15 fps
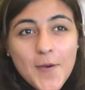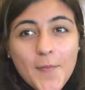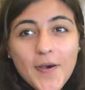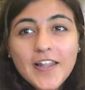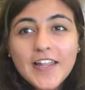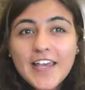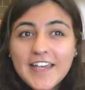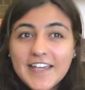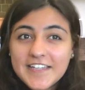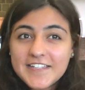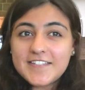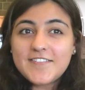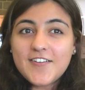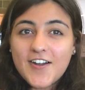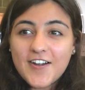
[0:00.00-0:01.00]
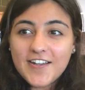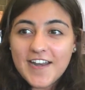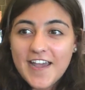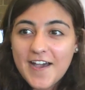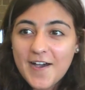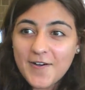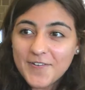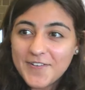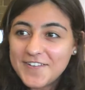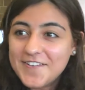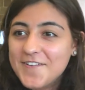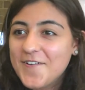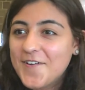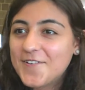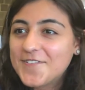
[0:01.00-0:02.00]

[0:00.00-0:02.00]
but like it started out, you know,